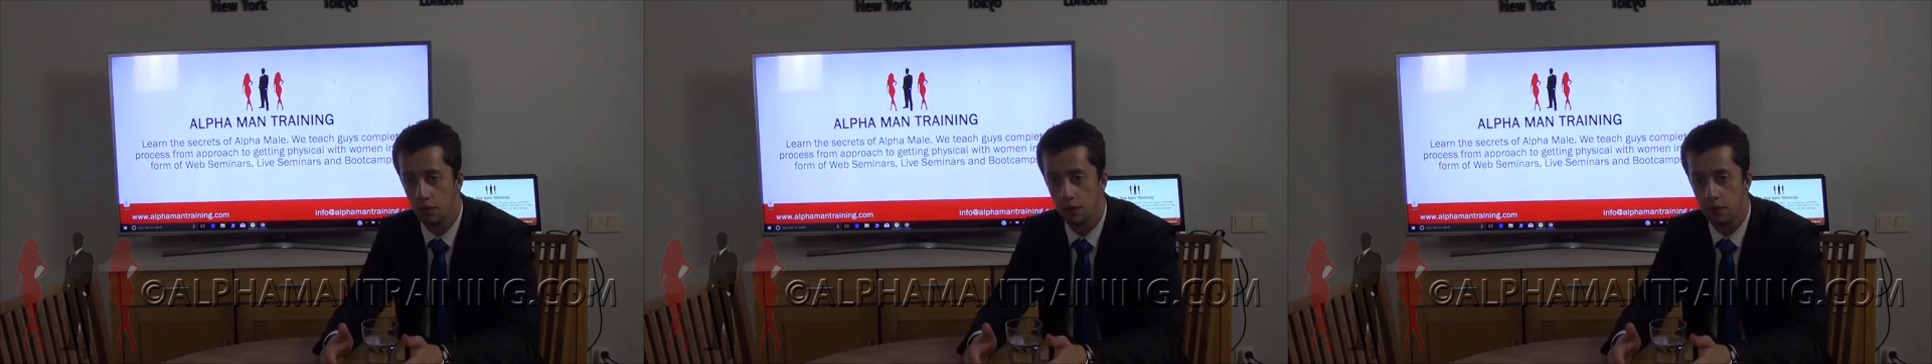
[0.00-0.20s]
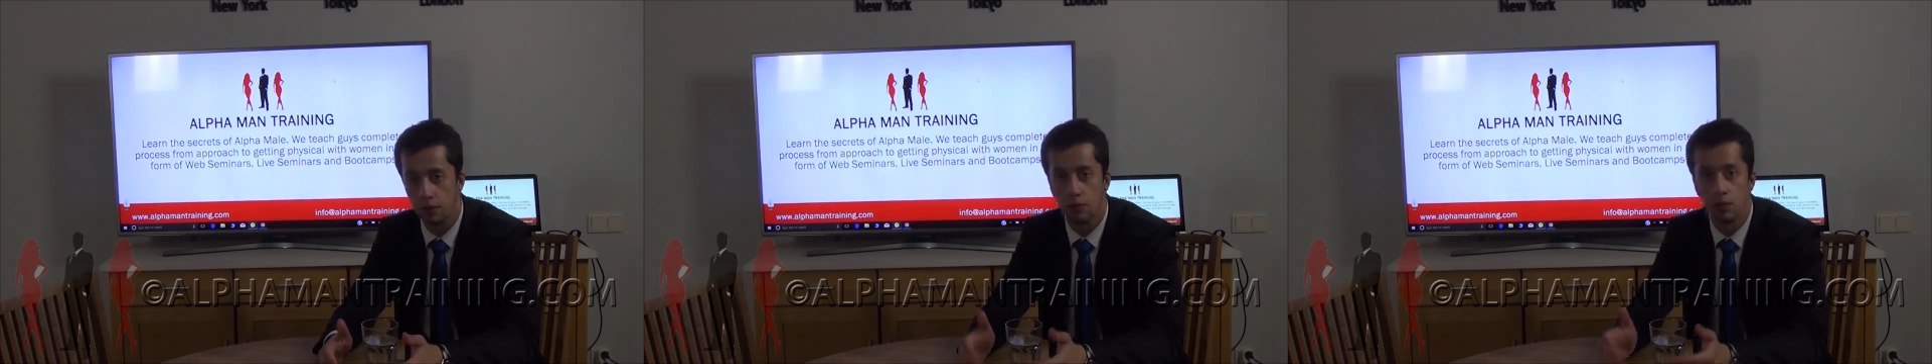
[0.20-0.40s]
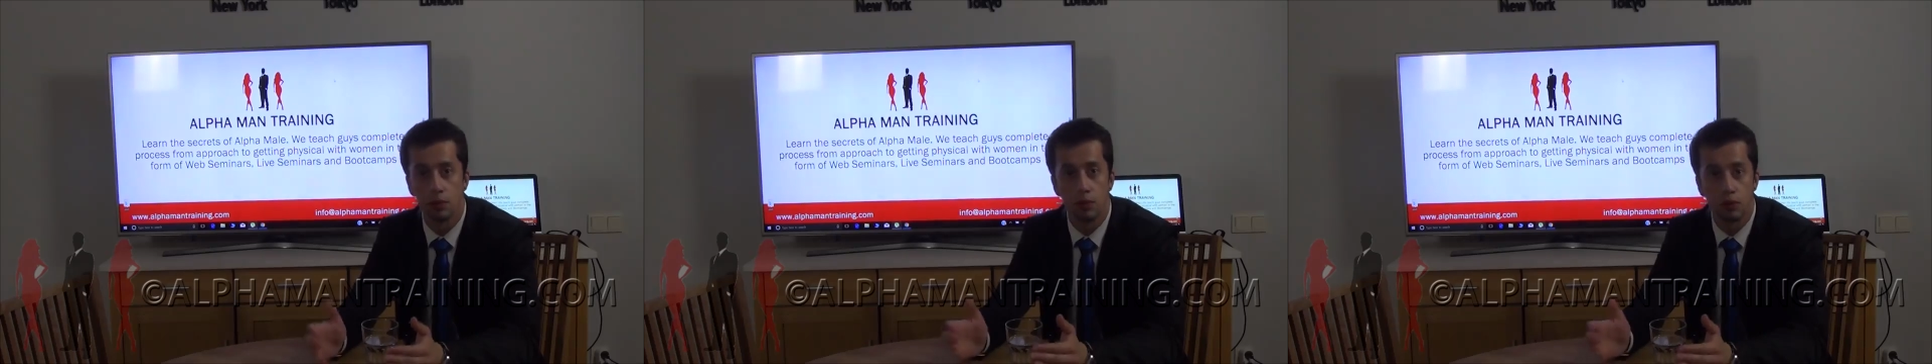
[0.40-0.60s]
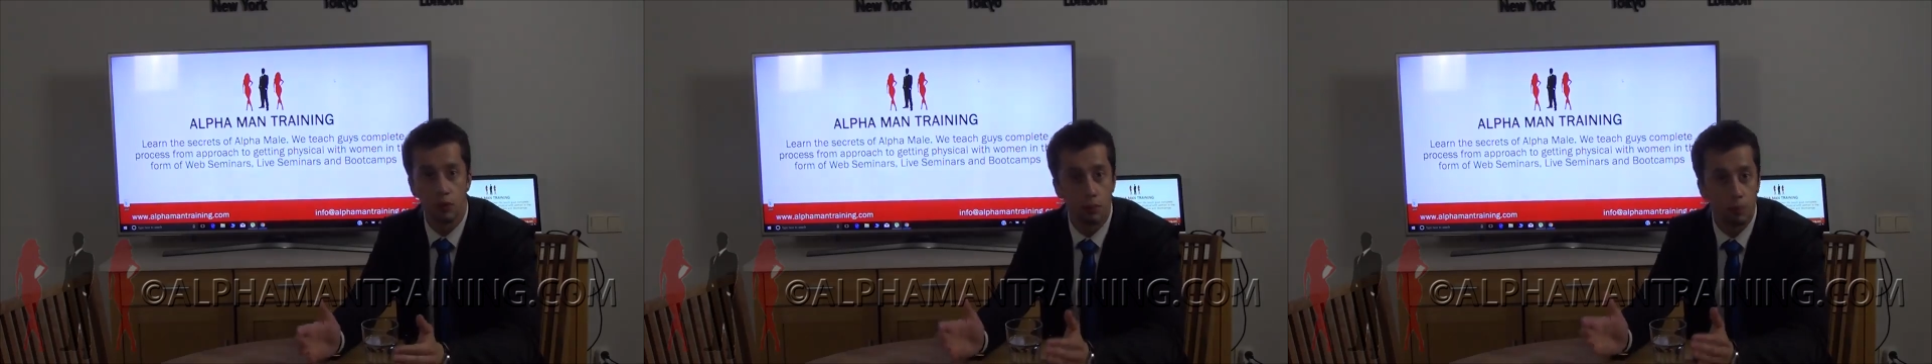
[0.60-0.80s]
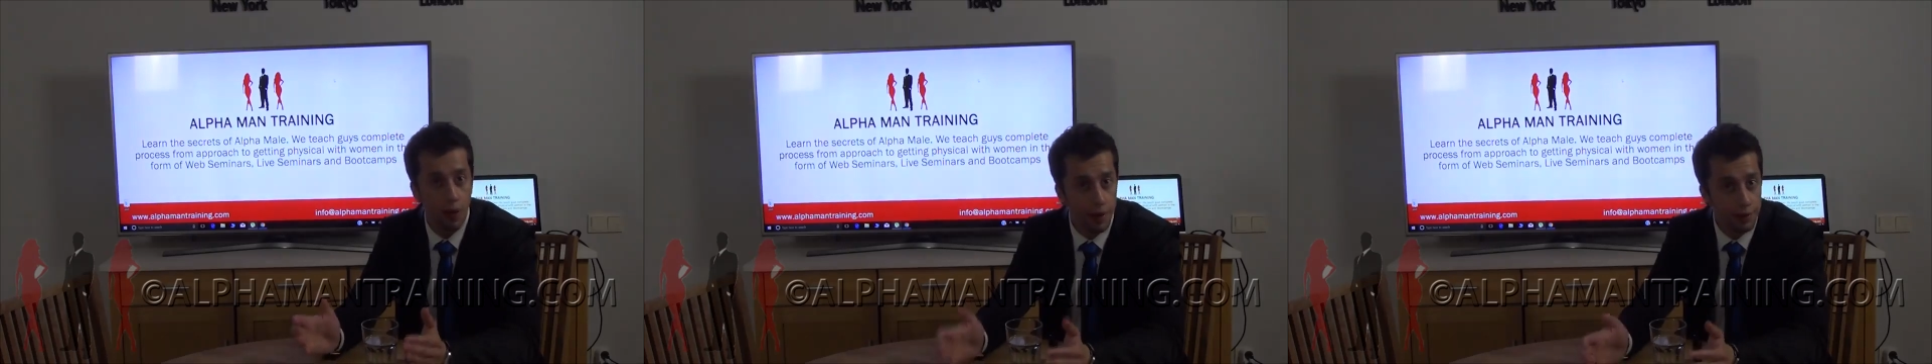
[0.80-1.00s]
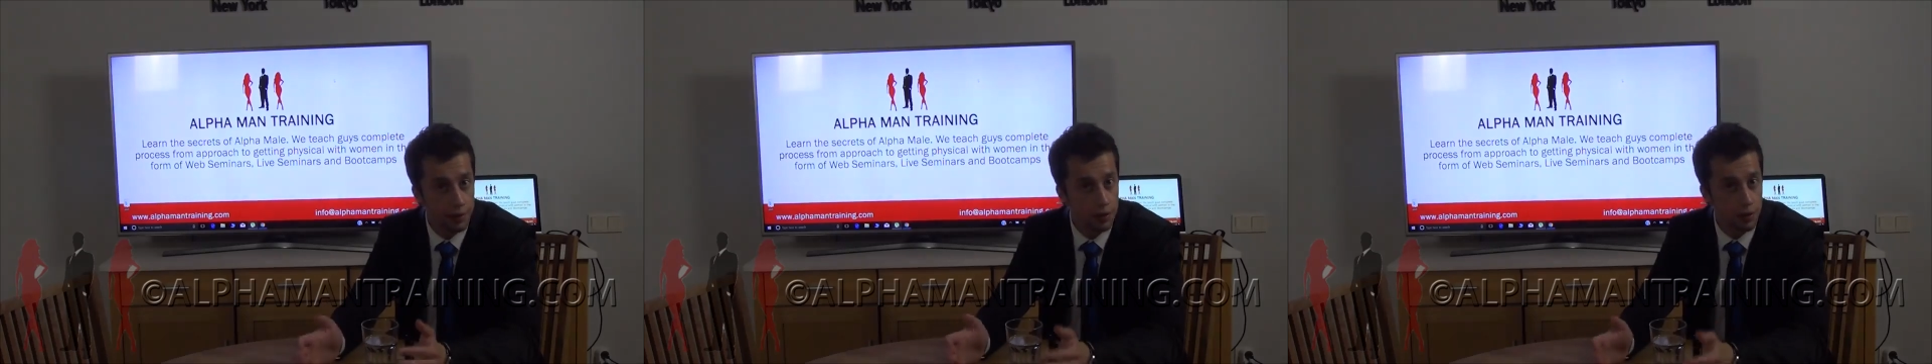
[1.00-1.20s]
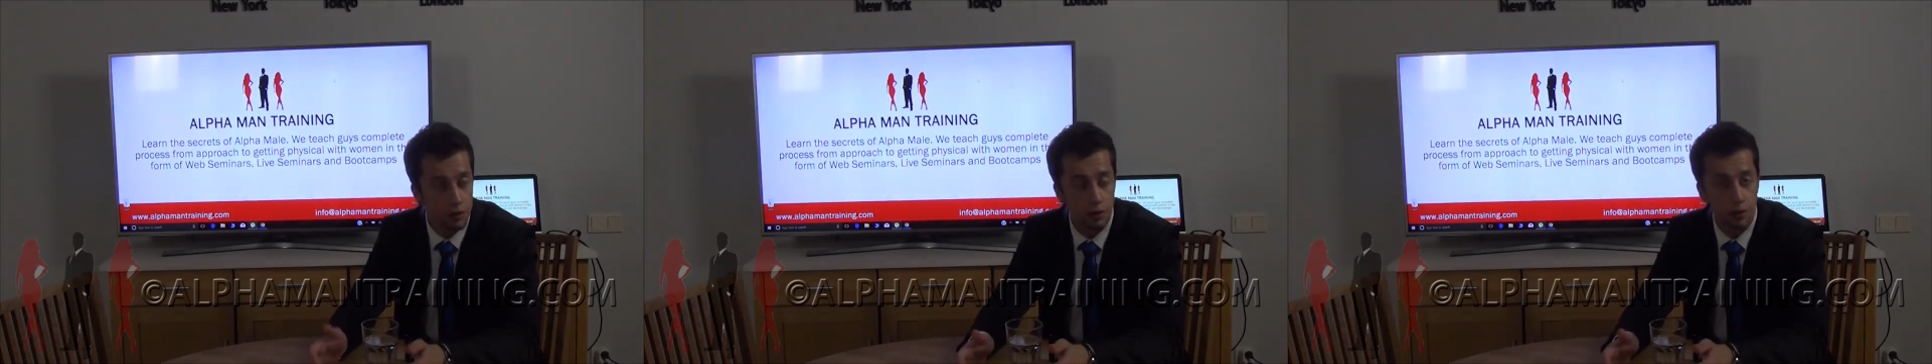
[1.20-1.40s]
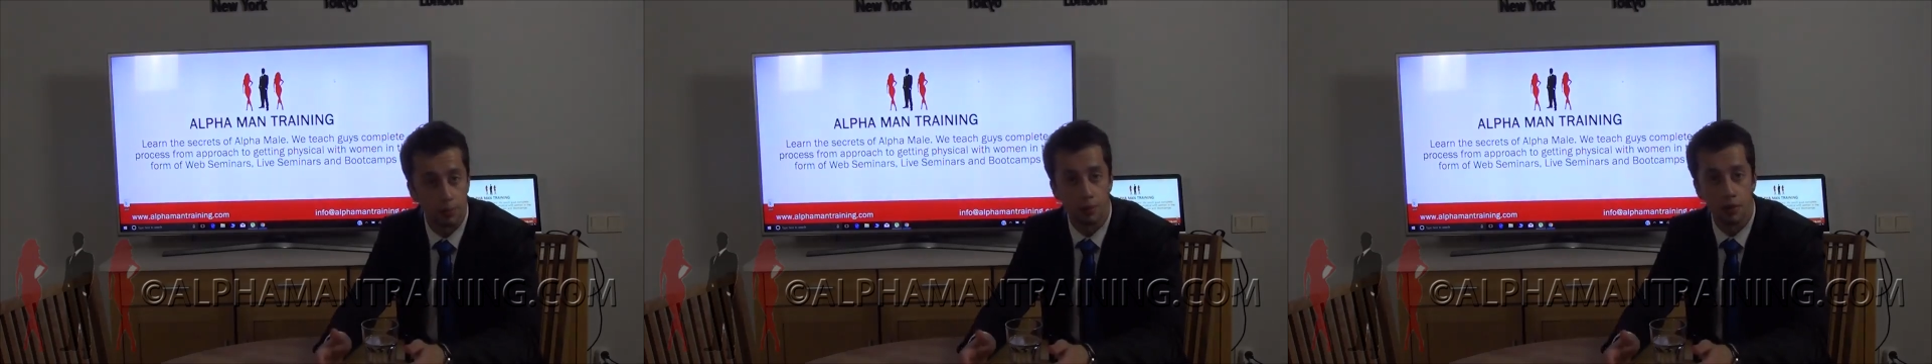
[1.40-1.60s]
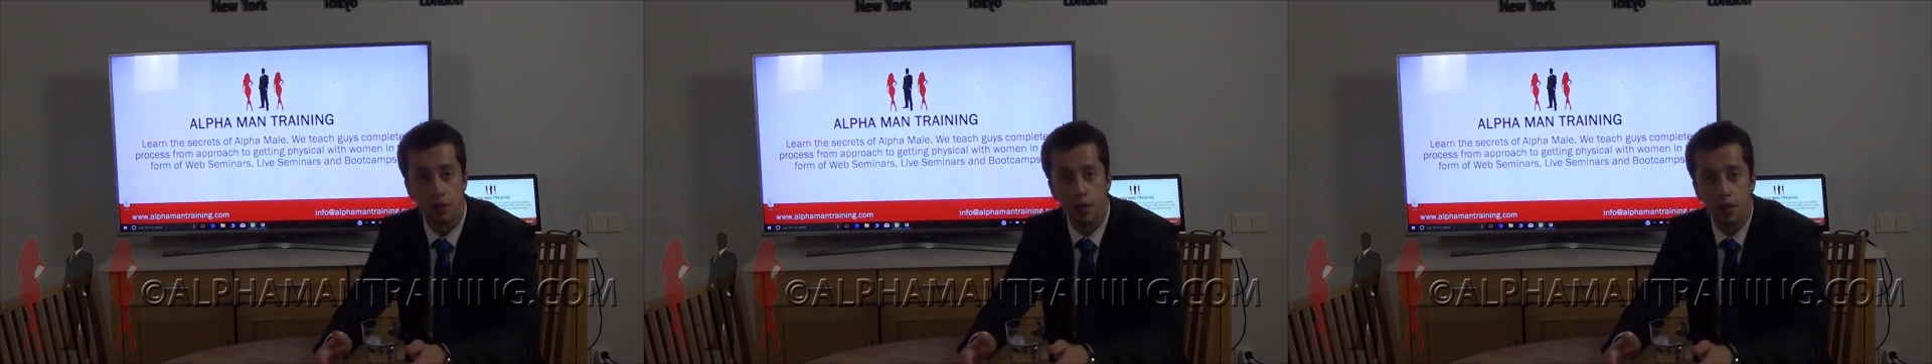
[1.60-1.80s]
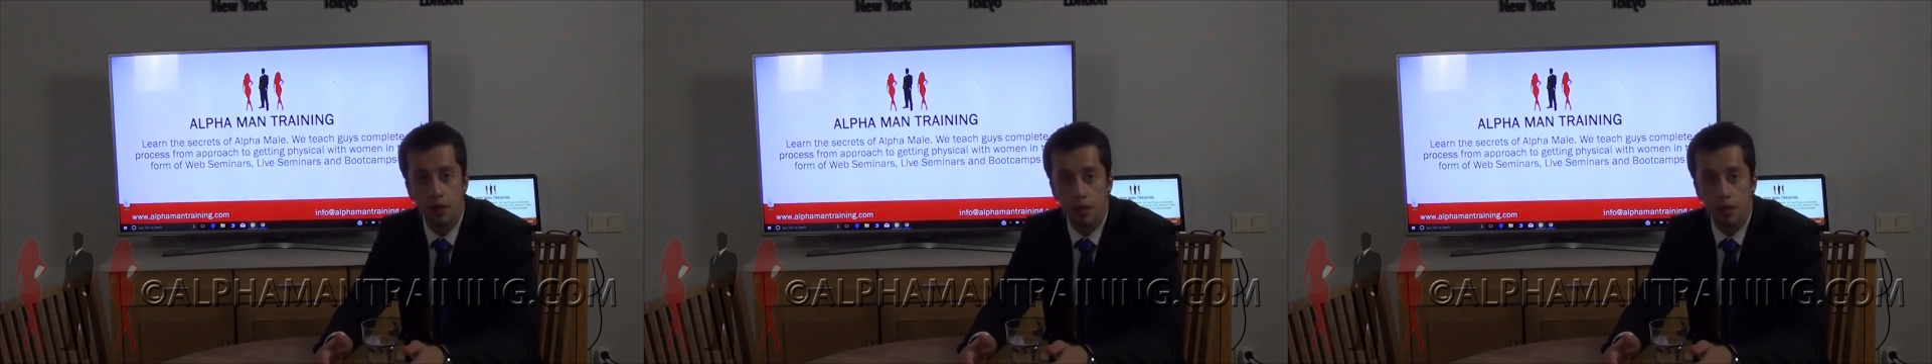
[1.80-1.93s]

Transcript: so we will do partnership.